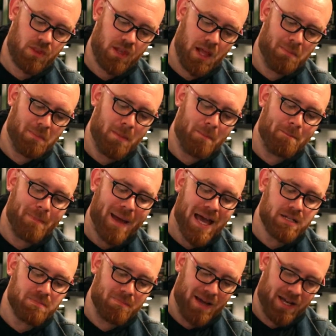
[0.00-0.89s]
I'm a
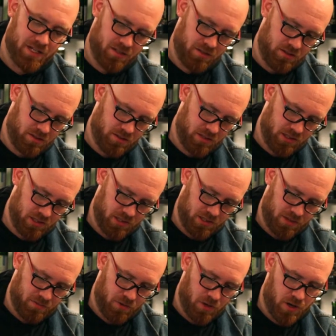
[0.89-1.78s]
madman.
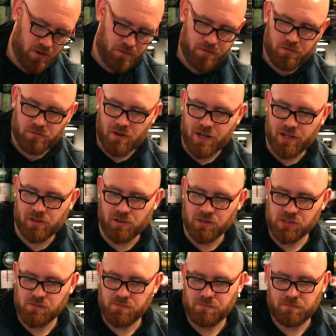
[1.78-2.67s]
I've gone off the
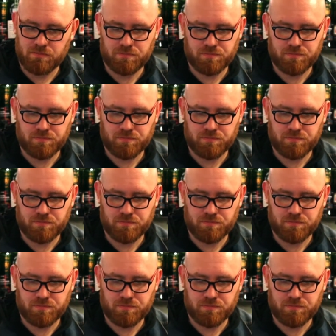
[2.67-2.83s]
rails.